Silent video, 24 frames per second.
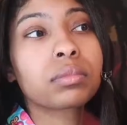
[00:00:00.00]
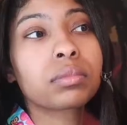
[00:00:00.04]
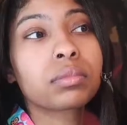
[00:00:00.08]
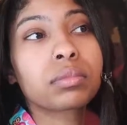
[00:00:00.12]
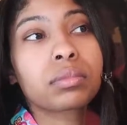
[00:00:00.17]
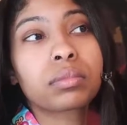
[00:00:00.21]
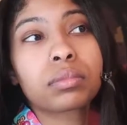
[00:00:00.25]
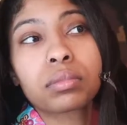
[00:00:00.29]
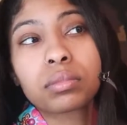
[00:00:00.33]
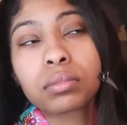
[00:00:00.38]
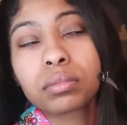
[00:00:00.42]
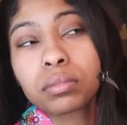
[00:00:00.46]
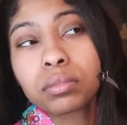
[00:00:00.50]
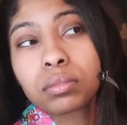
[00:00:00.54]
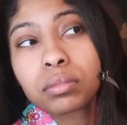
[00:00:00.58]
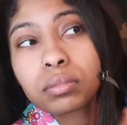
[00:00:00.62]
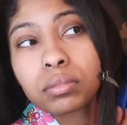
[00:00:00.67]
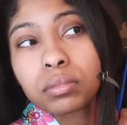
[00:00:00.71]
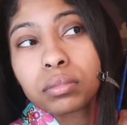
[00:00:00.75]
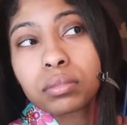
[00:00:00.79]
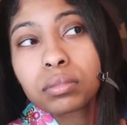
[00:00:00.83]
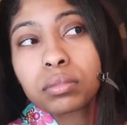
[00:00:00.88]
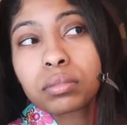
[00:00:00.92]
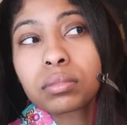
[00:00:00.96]

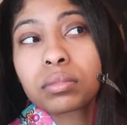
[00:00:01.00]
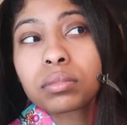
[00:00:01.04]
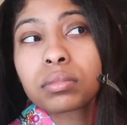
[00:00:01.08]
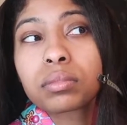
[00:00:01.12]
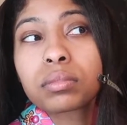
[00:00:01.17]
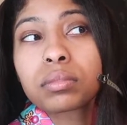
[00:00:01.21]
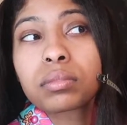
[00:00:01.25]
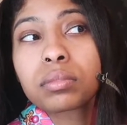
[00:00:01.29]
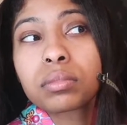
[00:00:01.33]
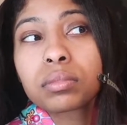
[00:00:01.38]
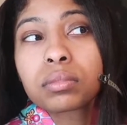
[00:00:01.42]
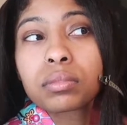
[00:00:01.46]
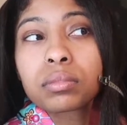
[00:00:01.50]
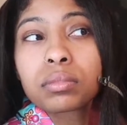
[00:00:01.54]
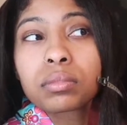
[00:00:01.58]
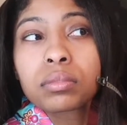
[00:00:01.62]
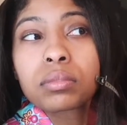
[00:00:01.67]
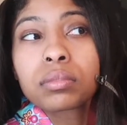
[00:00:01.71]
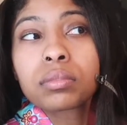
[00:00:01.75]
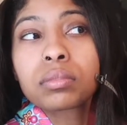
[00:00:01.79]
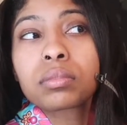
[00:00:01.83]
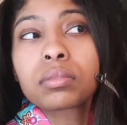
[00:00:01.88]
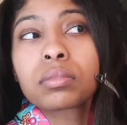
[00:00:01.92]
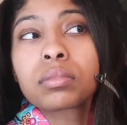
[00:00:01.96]

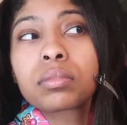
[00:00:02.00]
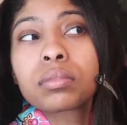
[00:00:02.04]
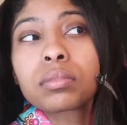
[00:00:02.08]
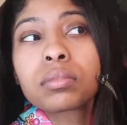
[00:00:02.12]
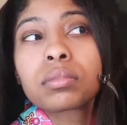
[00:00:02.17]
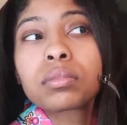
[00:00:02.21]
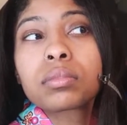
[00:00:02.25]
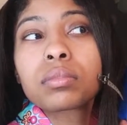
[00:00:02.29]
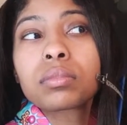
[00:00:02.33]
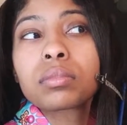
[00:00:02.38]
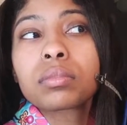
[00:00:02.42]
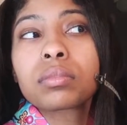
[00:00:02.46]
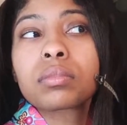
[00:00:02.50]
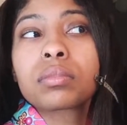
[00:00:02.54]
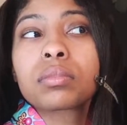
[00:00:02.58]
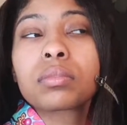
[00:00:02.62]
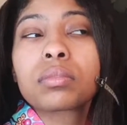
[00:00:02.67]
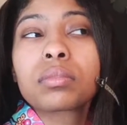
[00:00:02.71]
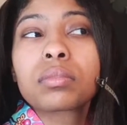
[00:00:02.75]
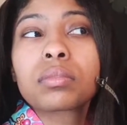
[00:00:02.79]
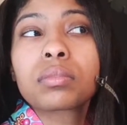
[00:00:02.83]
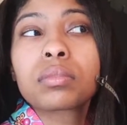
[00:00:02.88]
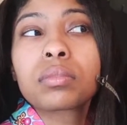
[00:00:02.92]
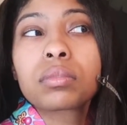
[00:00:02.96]

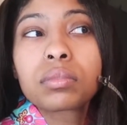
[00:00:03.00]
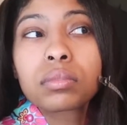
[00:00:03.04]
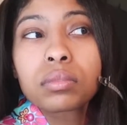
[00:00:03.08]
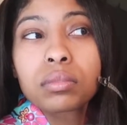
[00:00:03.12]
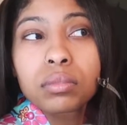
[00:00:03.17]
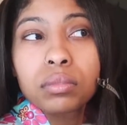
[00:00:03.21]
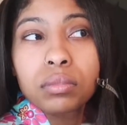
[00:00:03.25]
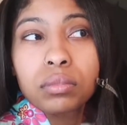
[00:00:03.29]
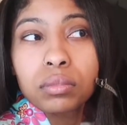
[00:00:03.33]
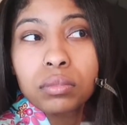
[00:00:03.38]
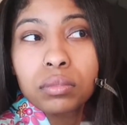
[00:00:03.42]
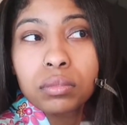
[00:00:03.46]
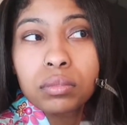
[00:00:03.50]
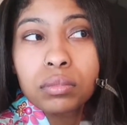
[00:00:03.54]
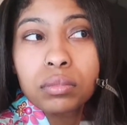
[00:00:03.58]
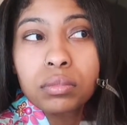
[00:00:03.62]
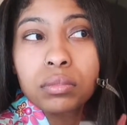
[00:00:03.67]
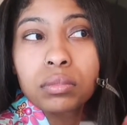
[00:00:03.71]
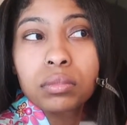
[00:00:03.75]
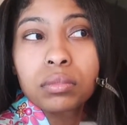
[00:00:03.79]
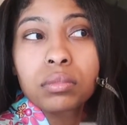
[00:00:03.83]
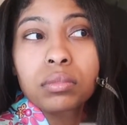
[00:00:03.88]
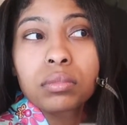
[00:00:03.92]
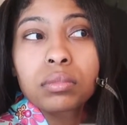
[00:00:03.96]

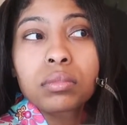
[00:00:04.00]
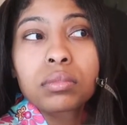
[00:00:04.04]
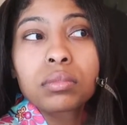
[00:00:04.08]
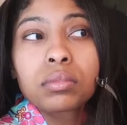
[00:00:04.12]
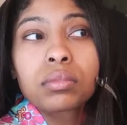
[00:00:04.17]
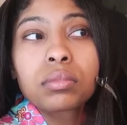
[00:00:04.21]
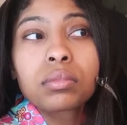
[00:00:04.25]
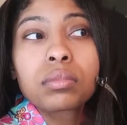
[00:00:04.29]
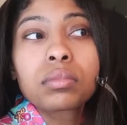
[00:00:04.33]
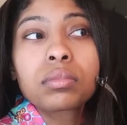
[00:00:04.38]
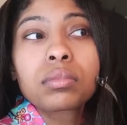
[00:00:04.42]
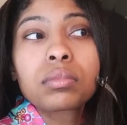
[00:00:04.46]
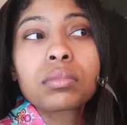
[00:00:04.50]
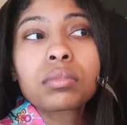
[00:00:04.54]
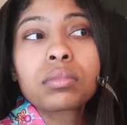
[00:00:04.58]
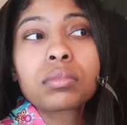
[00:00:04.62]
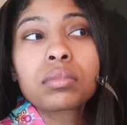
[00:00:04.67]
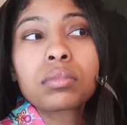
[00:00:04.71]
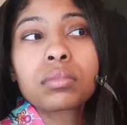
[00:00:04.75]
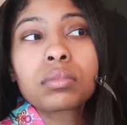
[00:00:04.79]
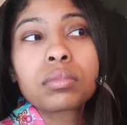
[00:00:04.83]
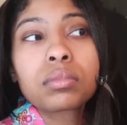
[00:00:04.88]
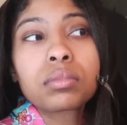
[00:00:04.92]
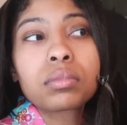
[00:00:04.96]

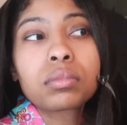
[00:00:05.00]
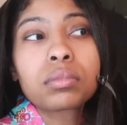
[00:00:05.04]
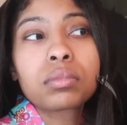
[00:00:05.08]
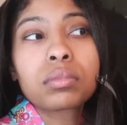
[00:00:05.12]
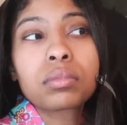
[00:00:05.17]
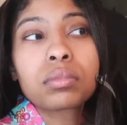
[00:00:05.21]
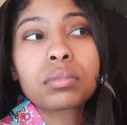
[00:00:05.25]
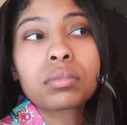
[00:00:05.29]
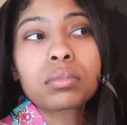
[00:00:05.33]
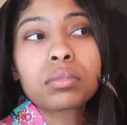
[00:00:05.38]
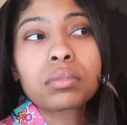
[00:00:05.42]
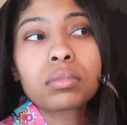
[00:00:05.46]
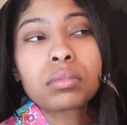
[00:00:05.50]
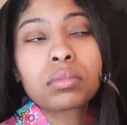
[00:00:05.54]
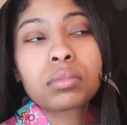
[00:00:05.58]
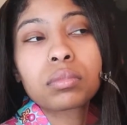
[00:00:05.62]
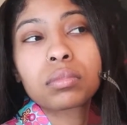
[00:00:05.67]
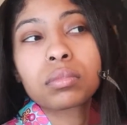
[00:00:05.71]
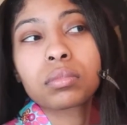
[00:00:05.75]
No one is speaking in this clip.